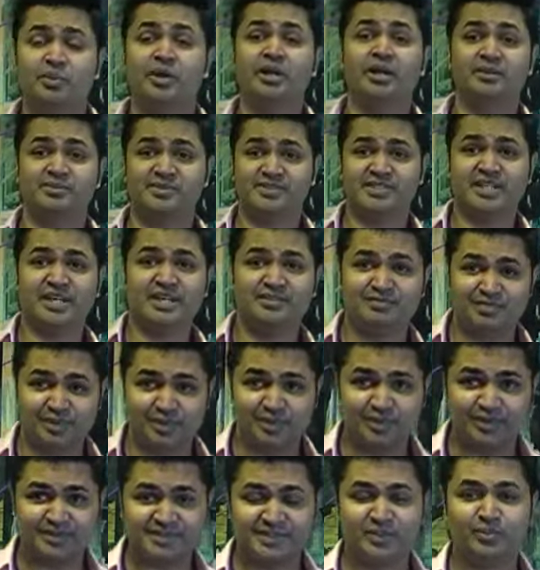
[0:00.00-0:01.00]
name's Dave
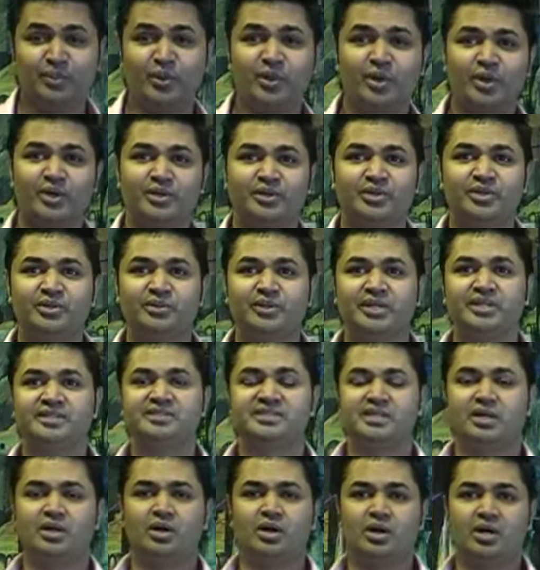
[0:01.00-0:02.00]
Lords, and what I do is
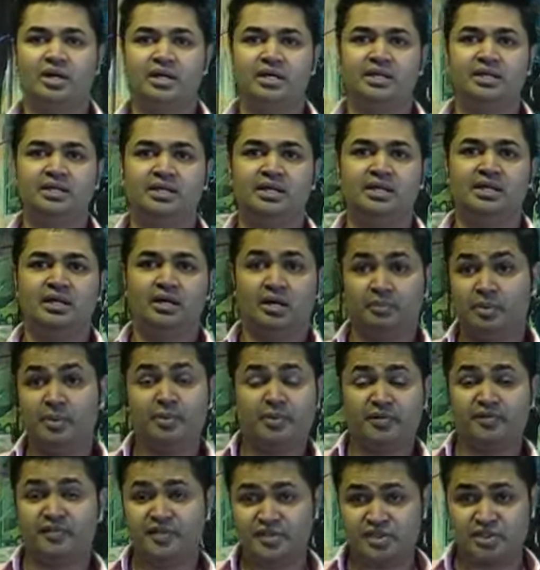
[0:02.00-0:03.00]
I'm a
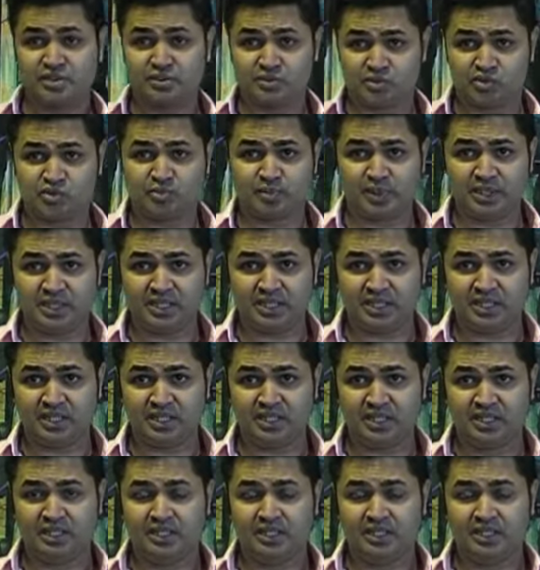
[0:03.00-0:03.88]
professional speaker,